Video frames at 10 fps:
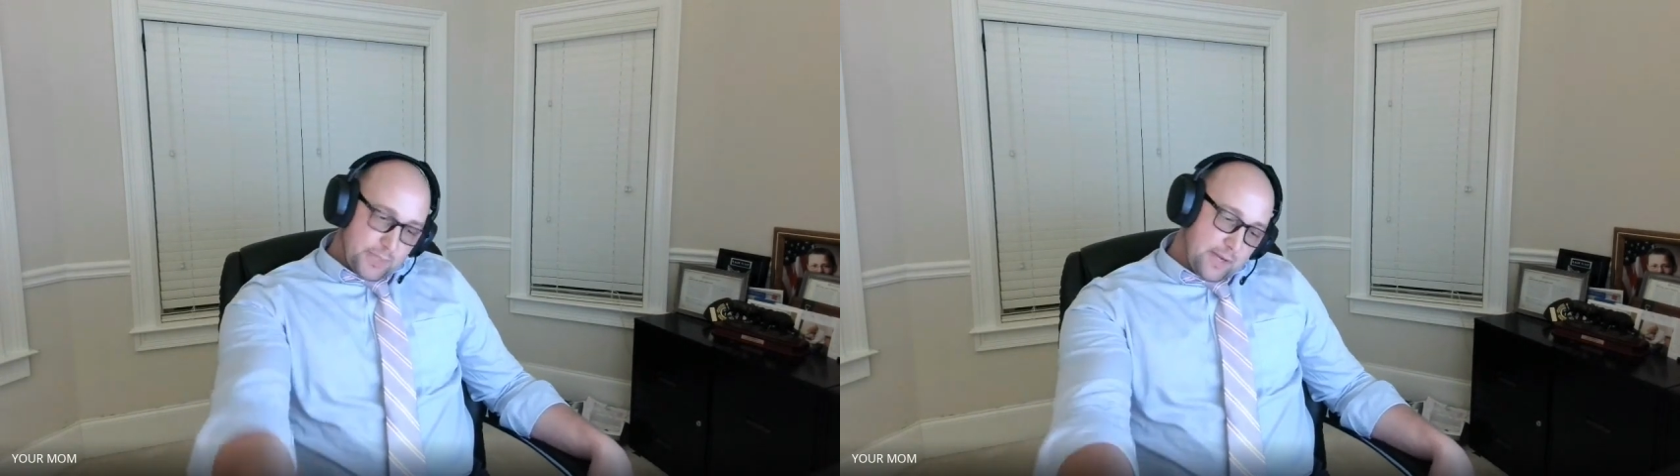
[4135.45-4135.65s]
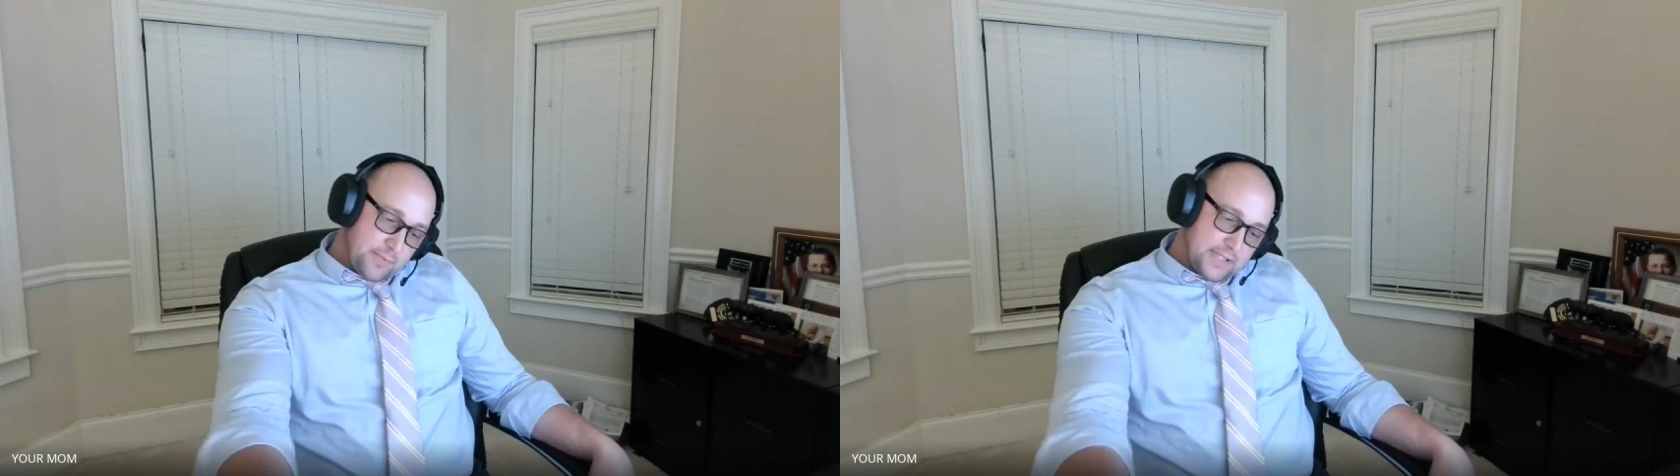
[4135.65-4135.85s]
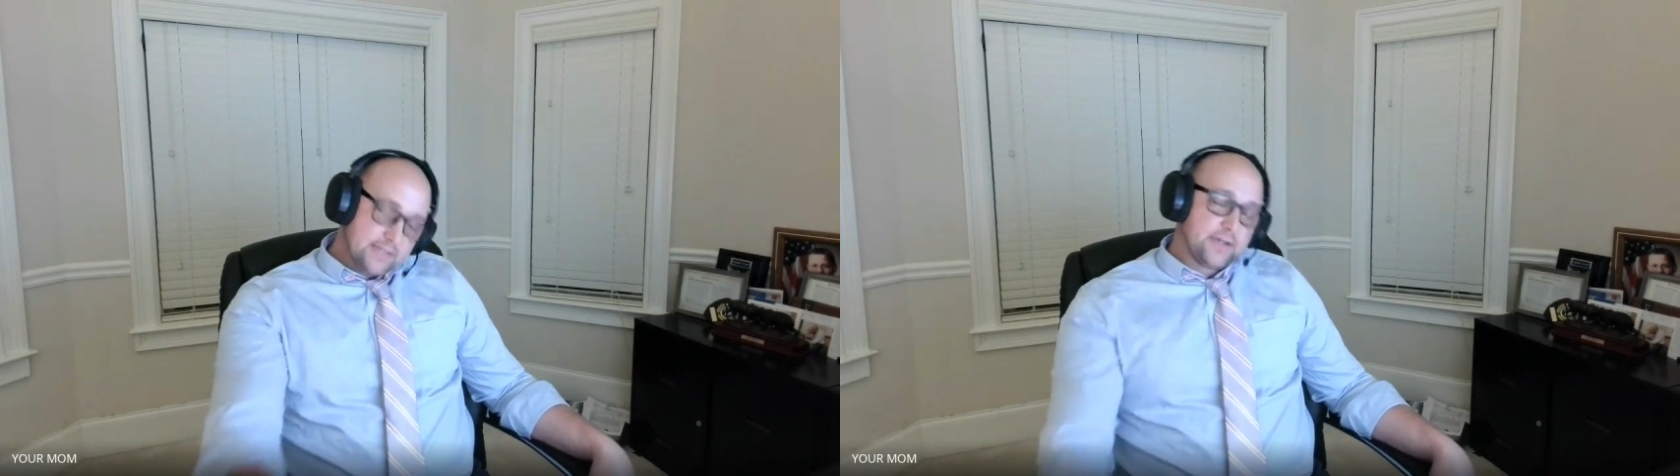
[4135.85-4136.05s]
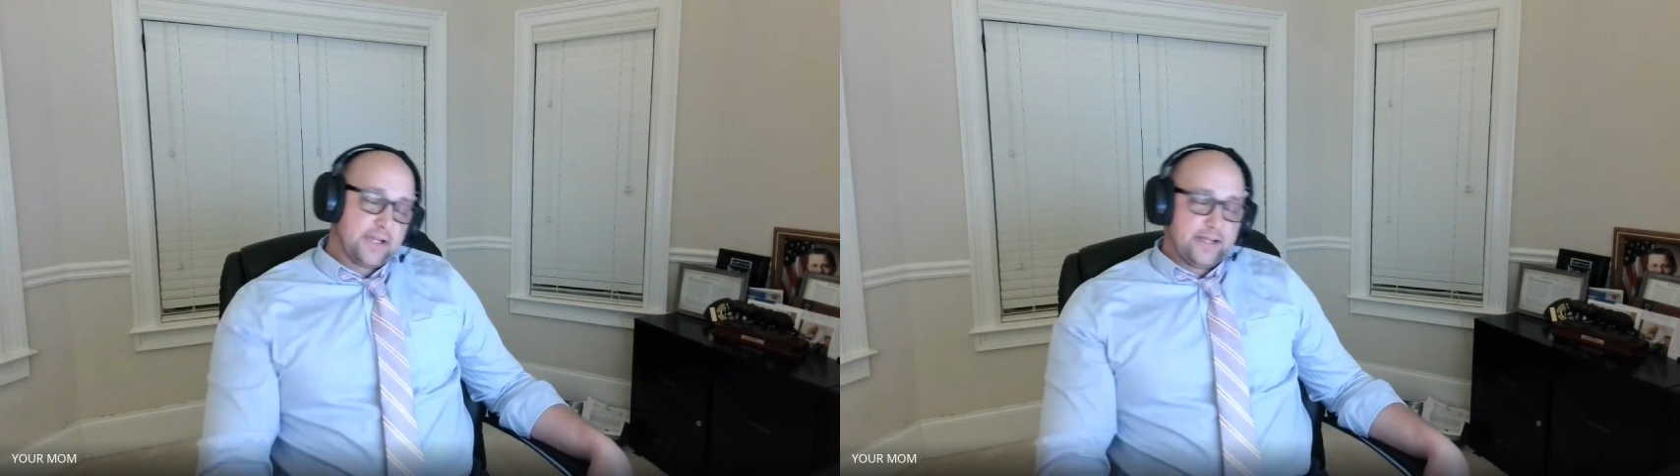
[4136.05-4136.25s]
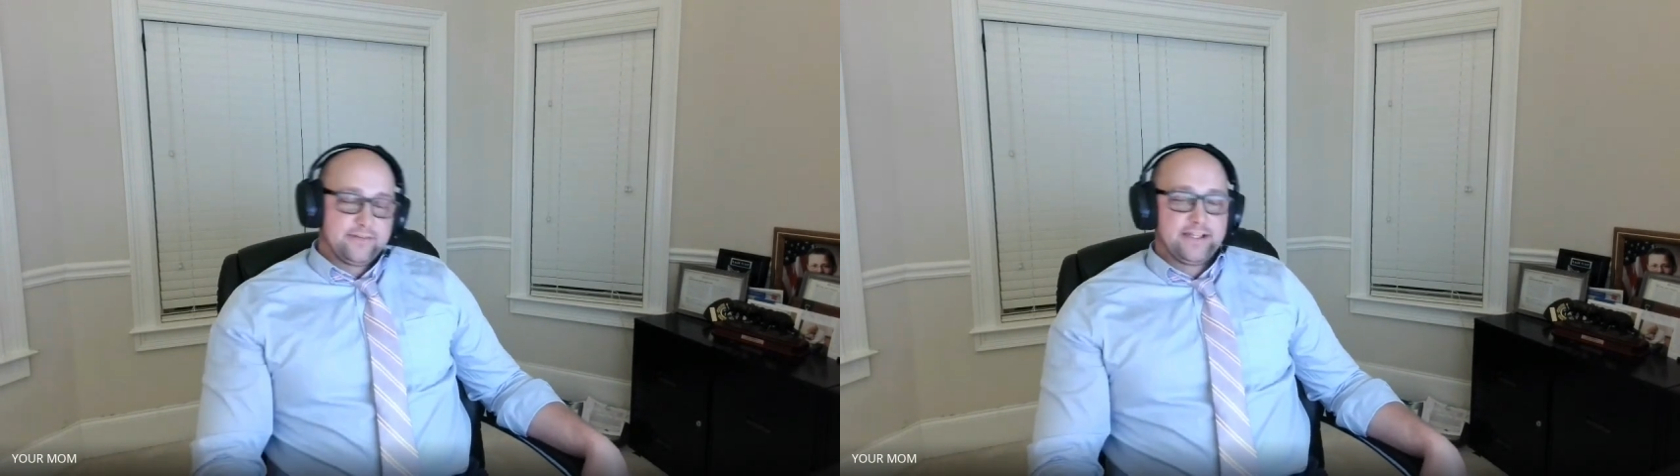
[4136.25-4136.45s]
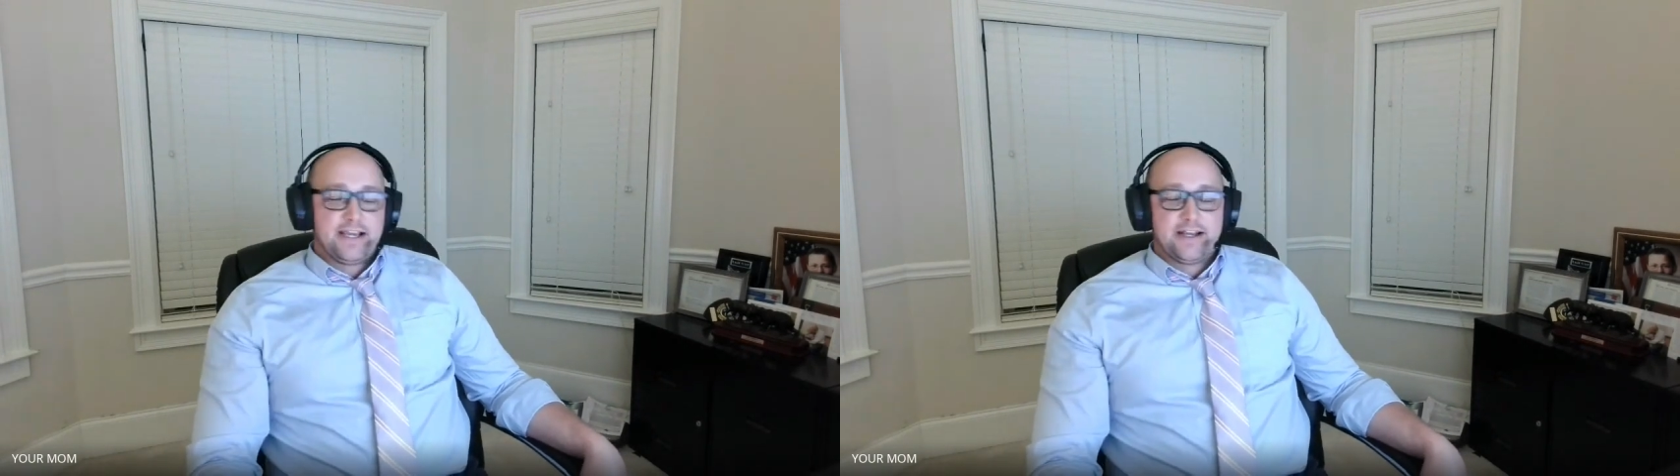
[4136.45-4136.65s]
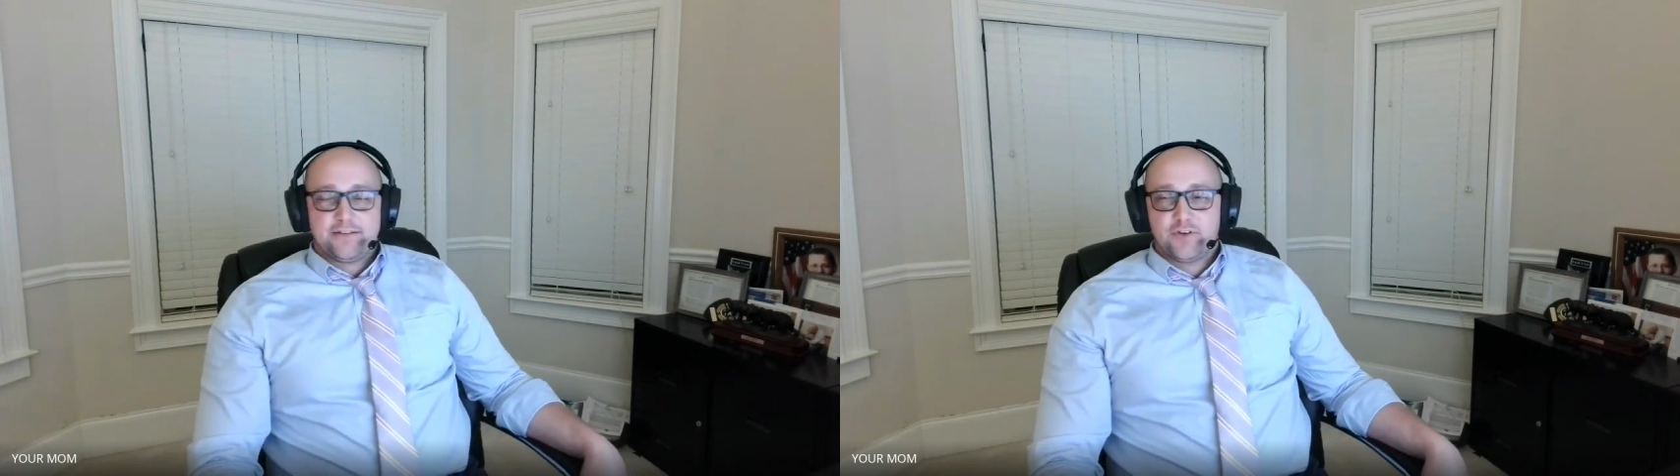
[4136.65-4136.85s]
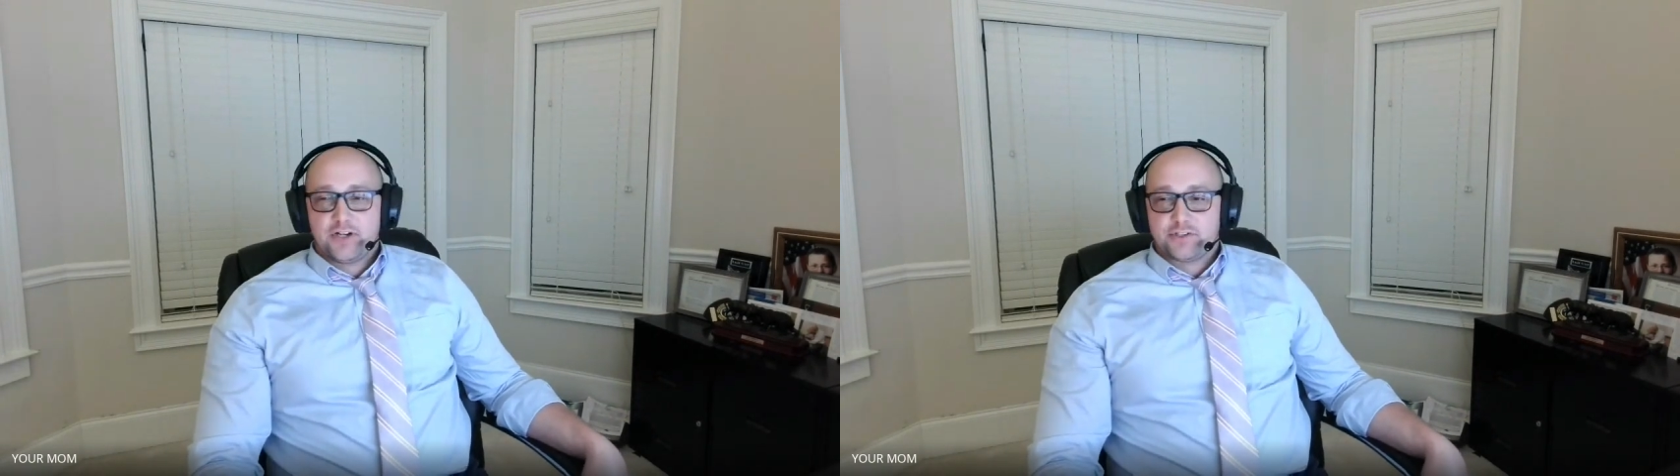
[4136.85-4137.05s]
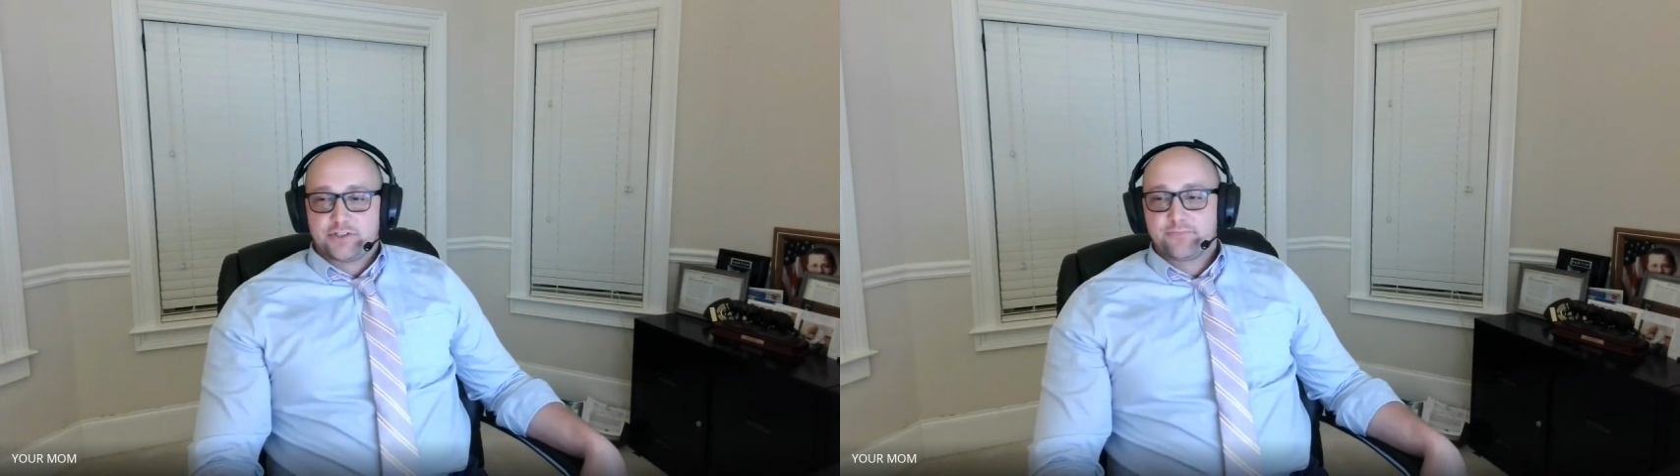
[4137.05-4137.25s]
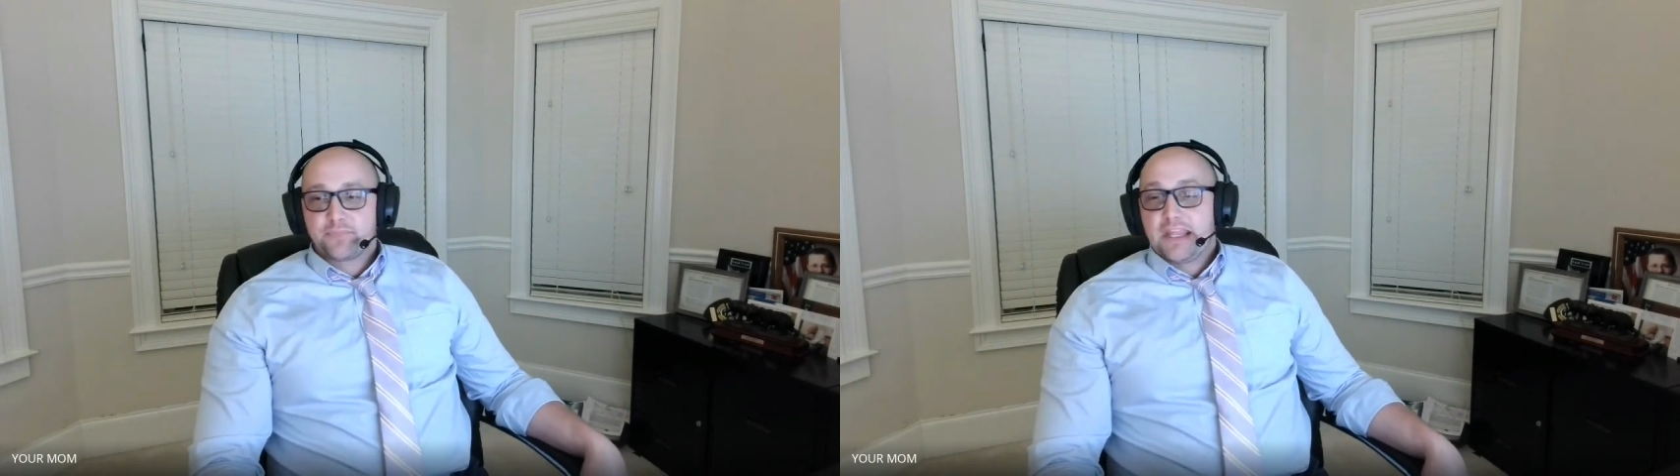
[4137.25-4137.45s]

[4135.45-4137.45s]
Baptize." "Okay, got it. Roger."